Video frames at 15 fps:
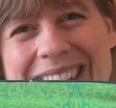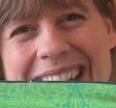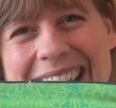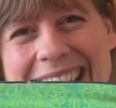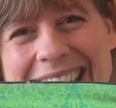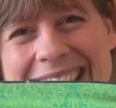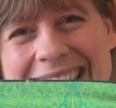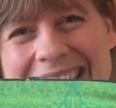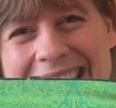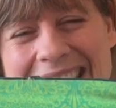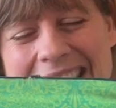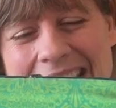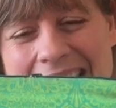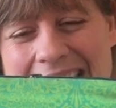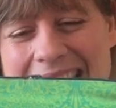in
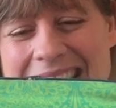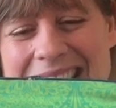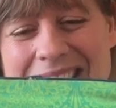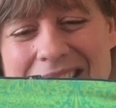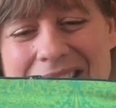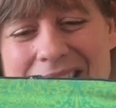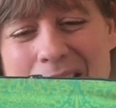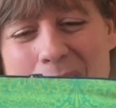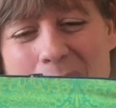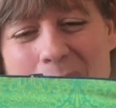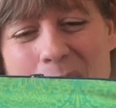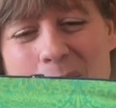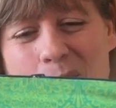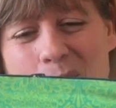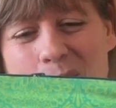as
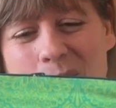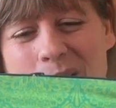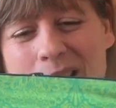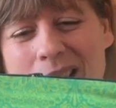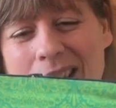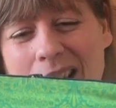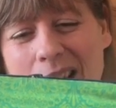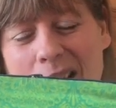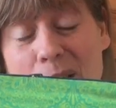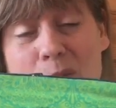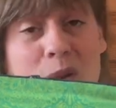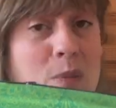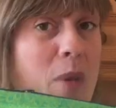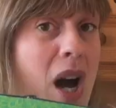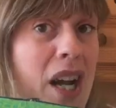um, it
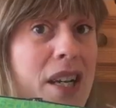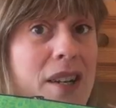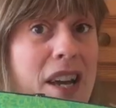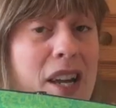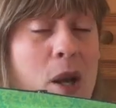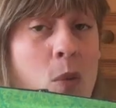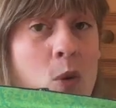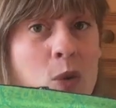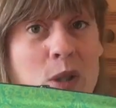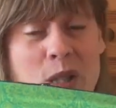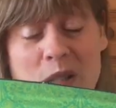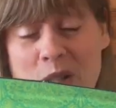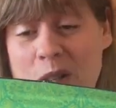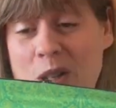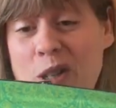was mine and I
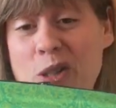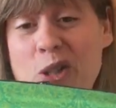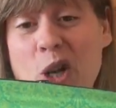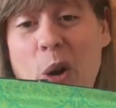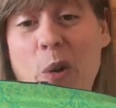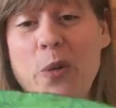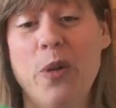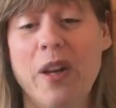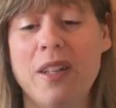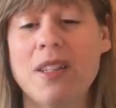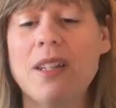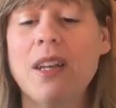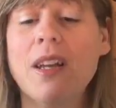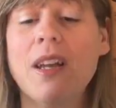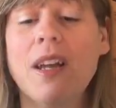wanted to show
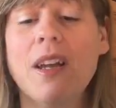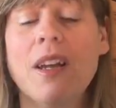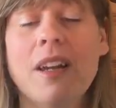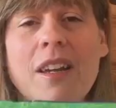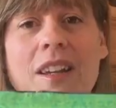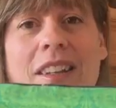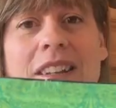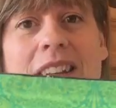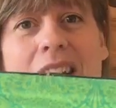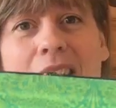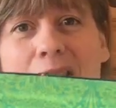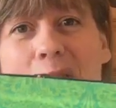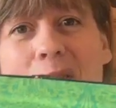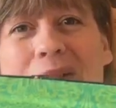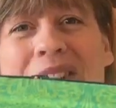that, I
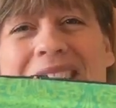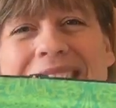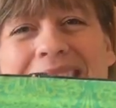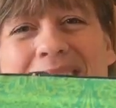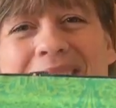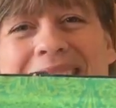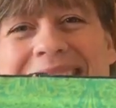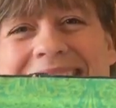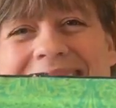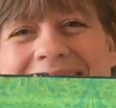don't know if you can see, but it says,